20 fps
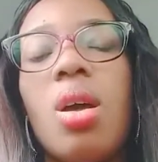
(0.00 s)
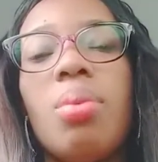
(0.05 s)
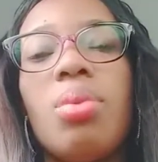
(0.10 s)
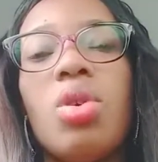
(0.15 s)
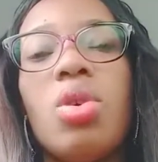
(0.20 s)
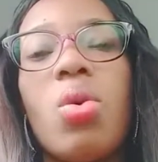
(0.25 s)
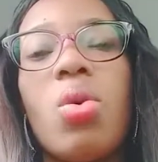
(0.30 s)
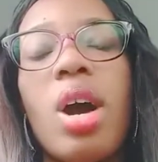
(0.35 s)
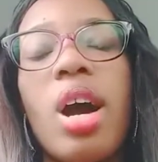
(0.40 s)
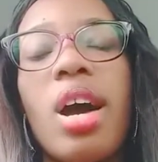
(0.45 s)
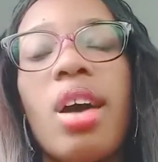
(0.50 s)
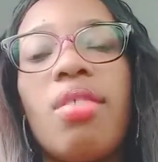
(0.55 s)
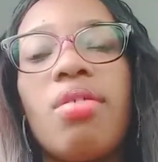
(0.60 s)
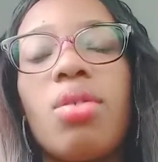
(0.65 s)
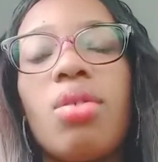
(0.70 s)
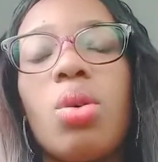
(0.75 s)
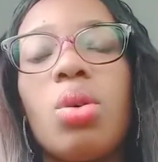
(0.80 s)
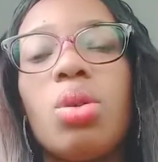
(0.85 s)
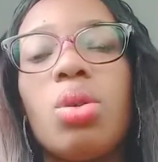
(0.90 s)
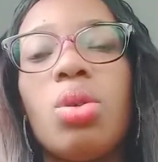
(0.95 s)
You have
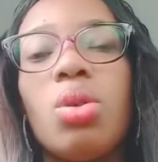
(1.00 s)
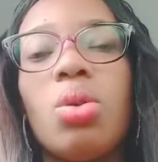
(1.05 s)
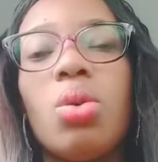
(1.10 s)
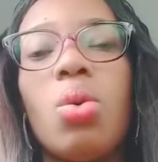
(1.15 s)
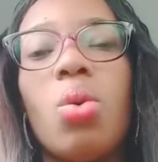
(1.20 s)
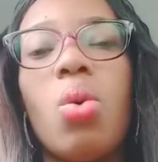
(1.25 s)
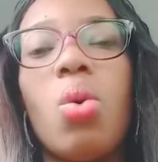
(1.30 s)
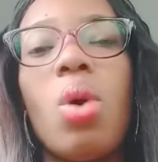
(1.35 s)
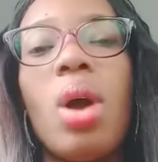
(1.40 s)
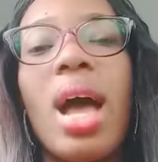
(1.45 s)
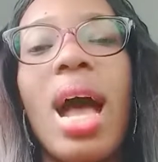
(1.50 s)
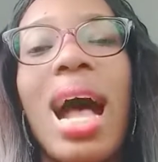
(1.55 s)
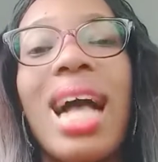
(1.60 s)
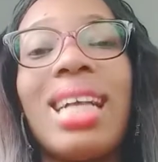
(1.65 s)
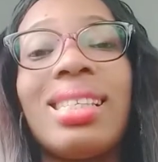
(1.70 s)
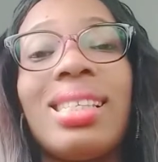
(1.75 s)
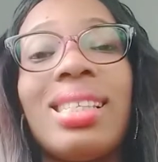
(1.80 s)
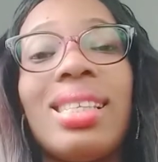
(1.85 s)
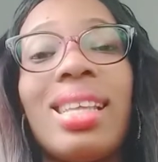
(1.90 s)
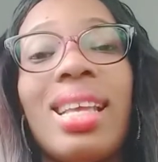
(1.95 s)
also
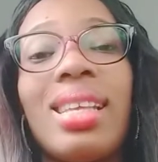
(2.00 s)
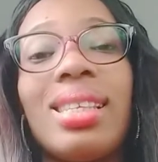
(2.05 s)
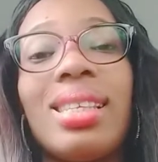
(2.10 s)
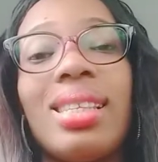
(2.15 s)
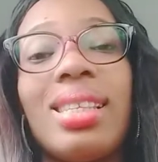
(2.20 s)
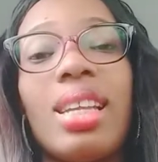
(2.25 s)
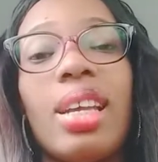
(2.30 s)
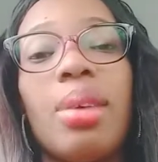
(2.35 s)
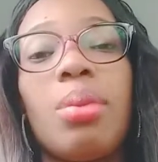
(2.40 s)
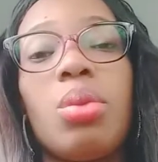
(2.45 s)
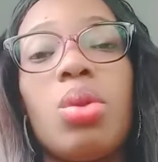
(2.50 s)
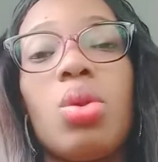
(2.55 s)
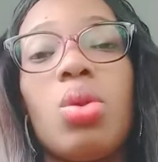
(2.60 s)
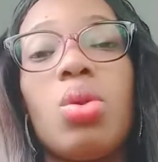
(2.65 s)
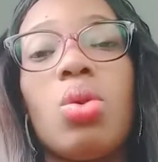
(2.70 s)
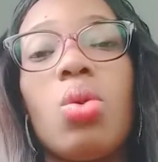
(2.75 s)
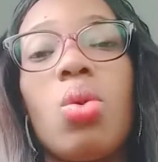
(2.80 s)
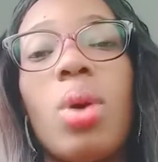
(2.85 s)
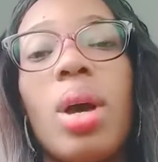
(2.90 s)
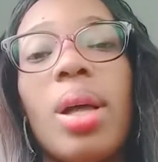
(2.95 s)
assessed them to
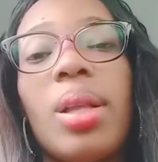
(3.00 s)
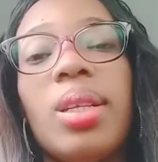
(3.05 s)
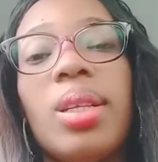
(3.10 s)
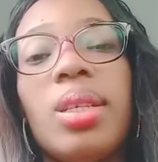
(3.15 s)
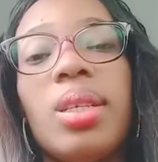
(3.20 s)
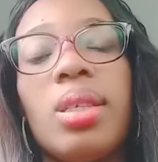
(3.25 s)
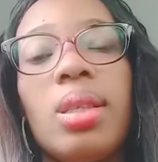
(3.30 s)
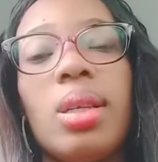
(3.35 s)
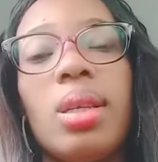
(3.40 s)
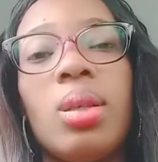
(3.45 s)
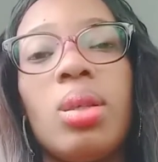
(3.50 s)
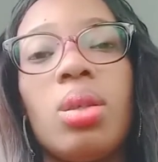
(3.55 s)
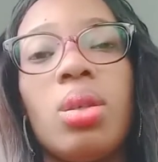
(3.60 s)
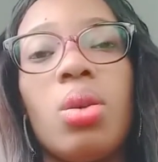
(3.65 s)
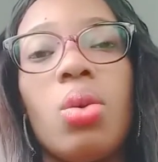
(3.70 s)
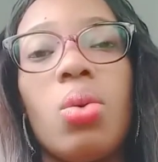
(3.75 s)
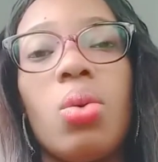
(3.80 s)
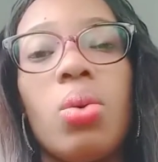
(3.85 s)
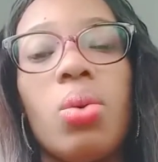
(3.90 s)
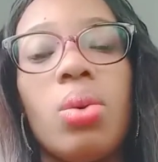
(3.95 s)
know, are these things
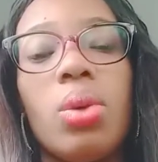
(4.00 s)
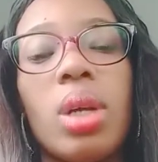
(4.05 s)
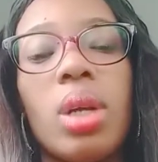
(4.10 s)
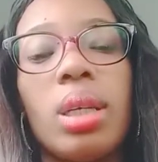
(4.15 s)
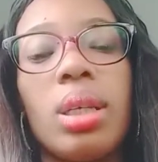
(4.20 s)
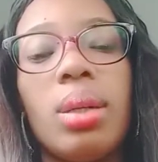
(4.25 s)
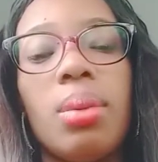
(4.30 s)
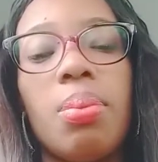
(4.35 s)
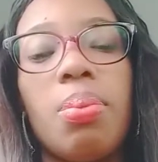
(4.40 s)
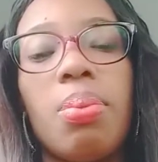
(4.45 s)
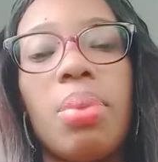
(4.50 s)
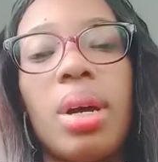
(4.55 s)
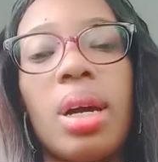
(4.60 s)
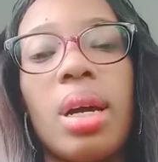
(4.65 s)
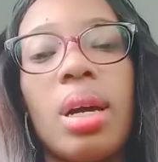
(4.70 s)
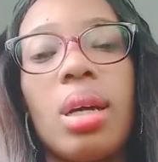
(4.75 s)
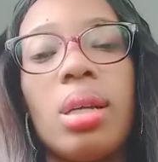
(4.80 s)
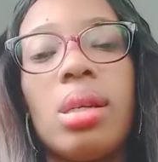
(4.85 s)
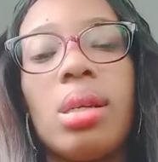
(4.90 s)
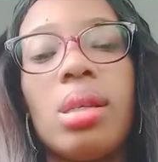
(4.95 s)
good, are they
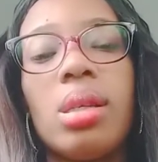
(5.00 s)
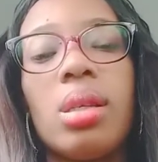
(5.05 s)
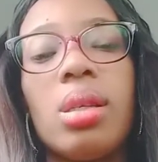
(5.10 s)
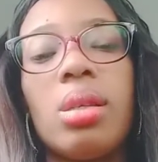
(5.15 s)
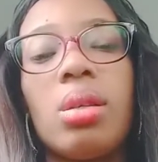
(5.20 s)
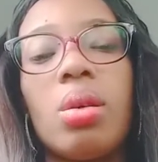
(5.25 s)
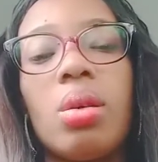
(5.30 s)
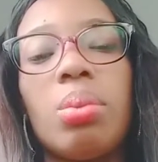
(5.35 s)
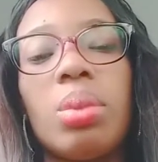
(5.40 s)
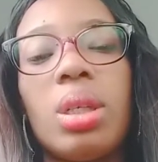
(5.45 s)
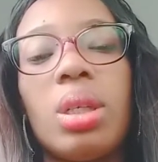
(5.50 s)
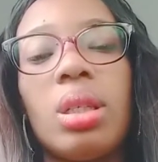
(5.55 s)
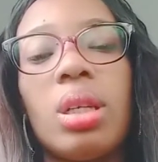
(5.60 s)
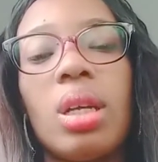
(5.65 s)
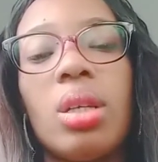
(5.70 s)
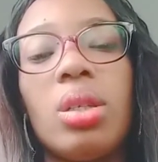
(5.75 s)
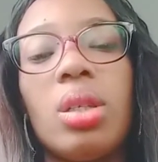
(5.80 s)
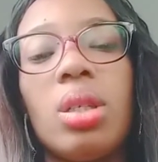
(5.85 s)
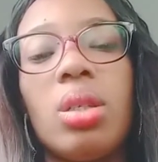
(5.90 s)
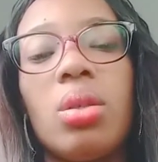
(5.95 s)
bad, is this something
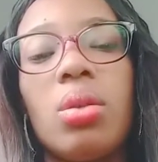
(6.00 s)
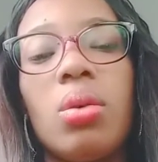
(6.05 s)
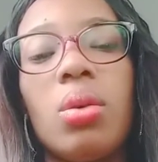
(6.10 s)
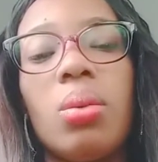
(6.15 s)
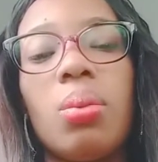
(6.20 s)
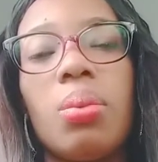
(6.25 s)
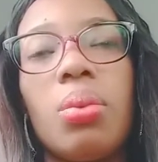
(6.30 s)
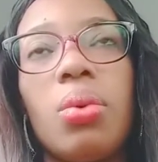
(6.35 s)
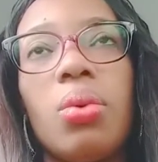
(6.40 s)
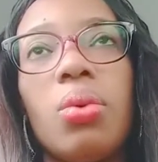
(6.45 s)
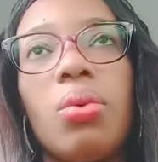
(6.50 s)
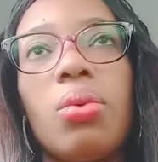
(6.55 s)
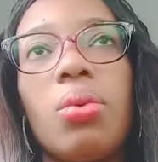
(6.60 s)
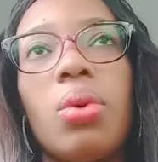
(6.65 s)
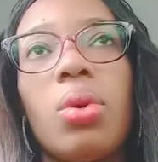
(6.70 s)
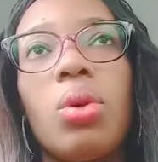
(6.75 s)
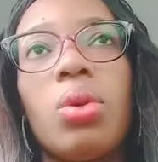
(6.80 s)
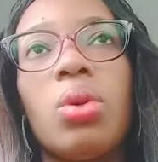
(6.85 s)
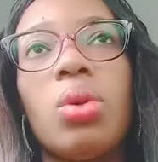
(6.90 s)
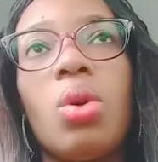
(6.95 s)
that you need to improve
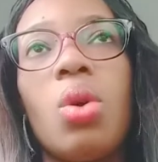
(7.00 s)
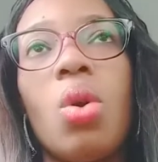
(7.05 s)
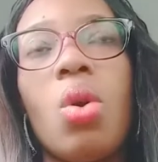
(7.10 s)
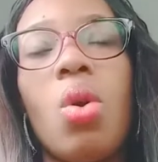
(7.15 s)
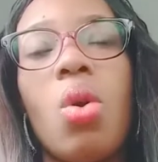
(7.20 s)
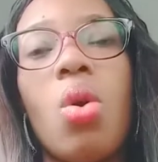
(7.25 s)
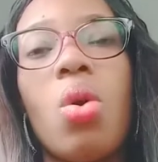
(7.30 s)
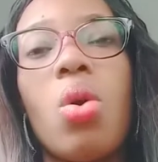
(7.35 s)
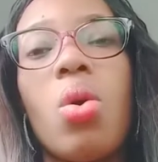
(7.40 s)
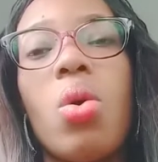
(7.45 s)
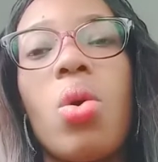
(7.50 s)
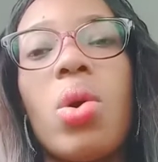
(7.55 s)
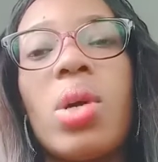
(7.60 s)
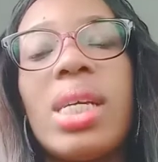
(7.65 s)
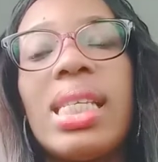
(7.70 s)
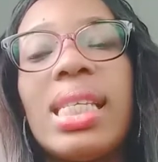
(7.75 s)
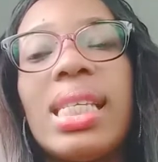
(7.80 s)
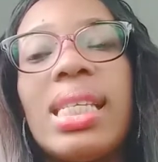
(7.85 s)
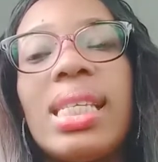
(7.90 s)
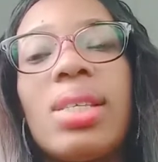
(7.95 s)
on, or
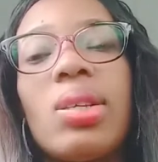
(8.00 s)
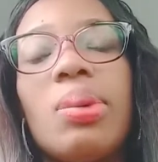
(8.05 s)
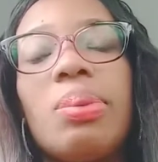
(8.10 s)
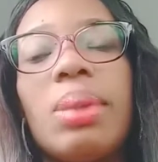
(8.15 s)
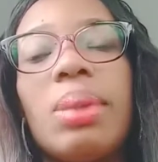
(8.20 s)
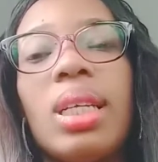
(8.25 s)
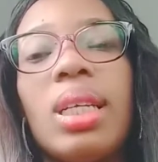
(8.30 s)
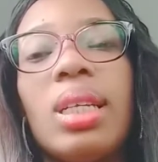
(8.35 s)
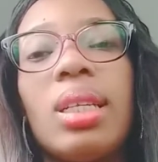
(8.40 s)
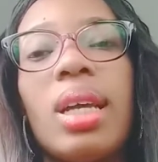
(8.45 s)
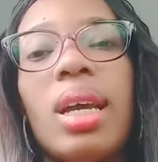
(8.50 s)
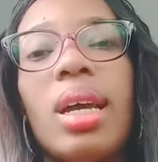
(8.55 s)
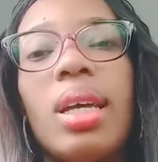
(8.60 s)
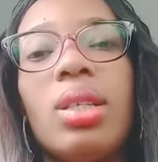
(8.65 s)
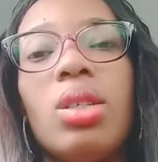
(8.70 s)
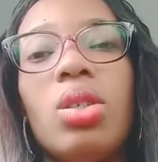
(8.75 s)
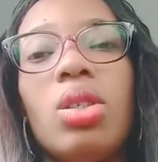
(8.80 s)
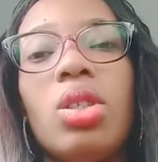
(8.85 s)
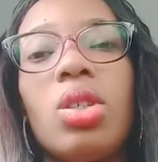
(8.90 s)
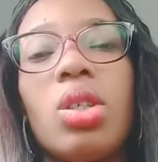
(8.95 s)
is it something that
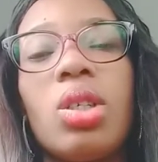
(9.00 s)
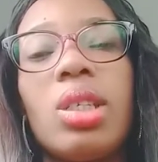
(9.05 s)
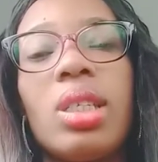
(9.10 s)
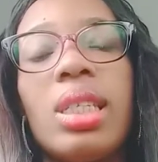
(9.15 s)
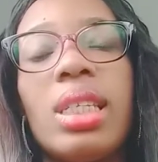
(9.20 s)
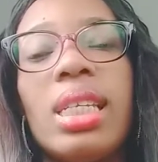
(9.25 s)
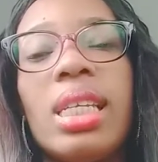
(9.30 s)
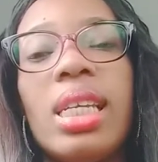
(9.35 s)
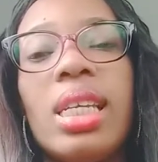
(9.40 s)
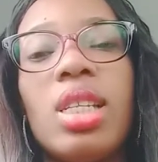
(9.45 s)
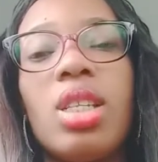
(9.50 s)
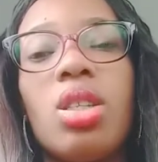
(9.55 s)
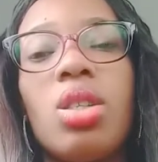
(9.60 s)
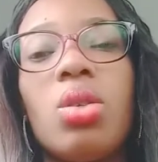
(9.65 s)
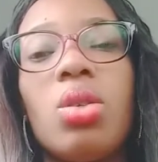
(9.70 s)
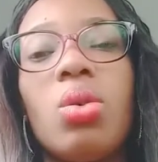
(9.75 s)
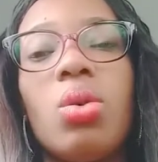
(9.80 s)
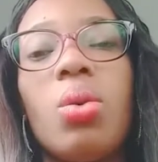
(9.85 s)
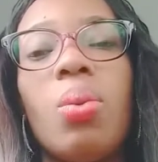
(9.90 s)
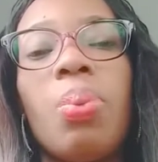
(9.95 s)
you just need
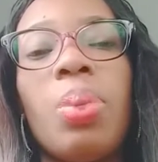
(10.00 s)
to